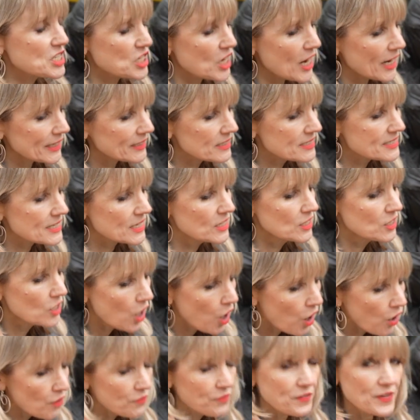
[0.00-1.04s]
channels a
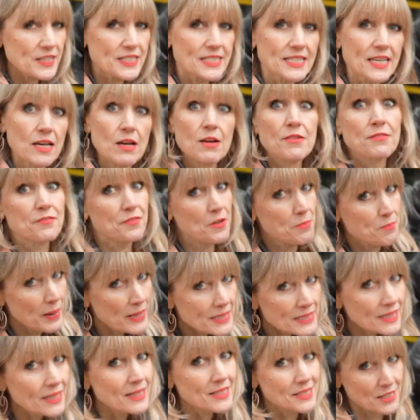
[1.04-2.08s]
lot of his
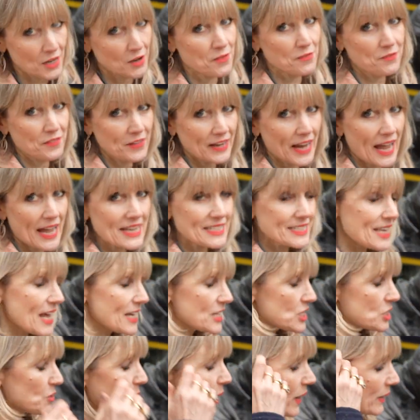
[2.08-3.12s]
forbidden, don't forget,
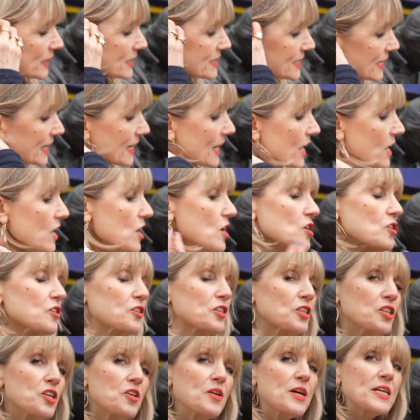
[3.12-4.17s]
sexuality
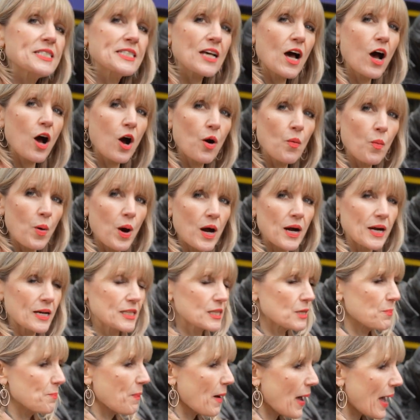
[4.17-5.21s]
through his artwork,
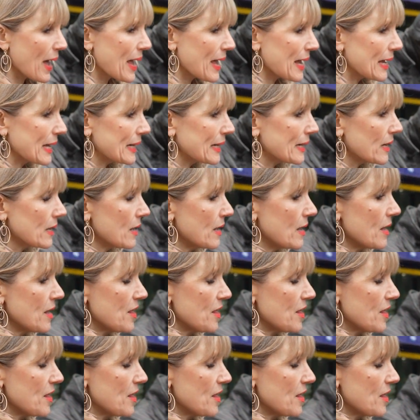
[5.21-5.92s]
the pain,